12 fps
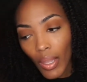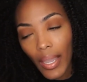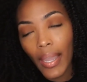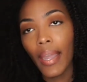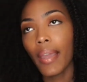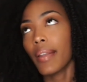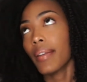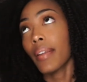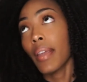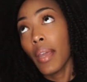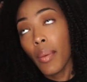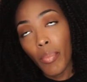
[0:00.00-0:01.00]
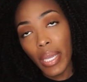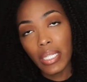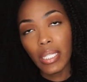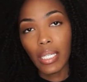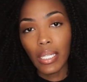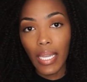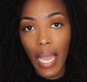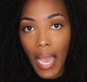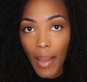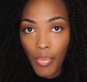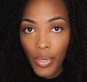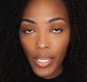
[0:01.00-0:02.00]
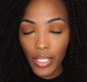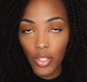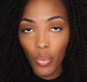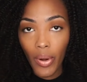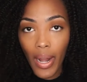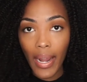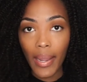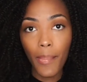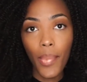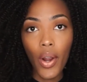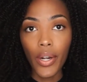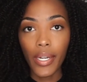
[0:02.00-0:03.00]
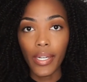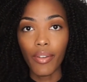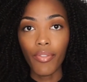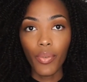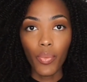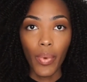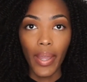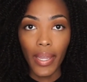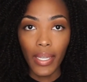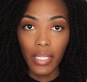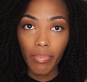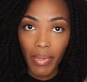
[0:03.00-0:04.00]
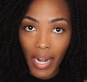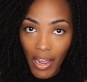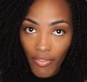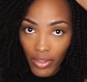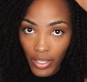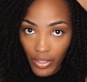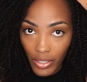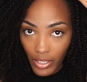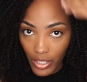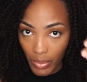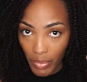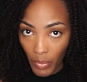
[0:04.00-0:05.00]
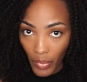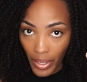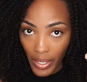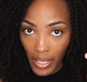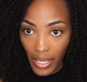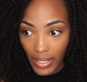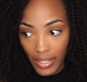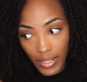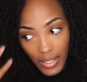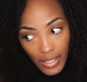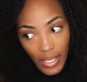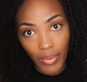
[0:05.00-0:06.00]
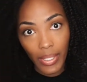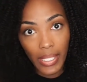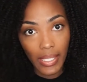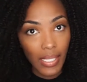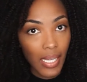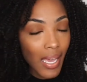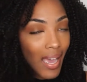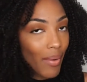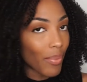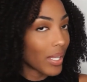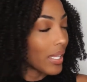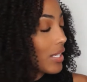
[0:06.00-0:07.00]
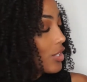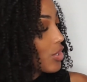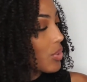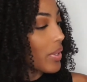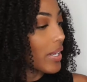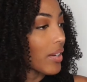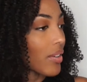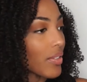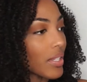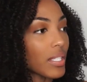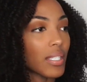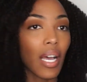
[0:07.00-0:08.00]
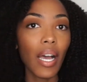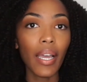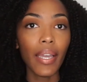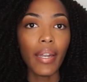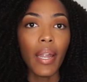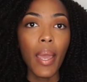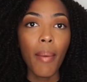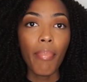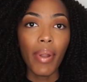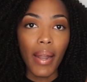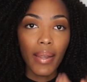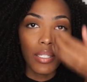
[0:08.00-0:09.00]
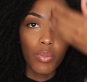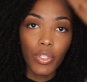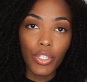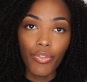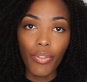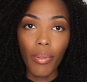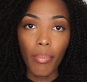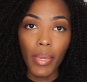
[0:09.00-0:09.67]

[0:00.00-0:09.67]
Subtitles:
And basically I put it to where I can part it different ways, but I've literally just been wearing it like this because I really enjoy it on this side, but I can switch it from the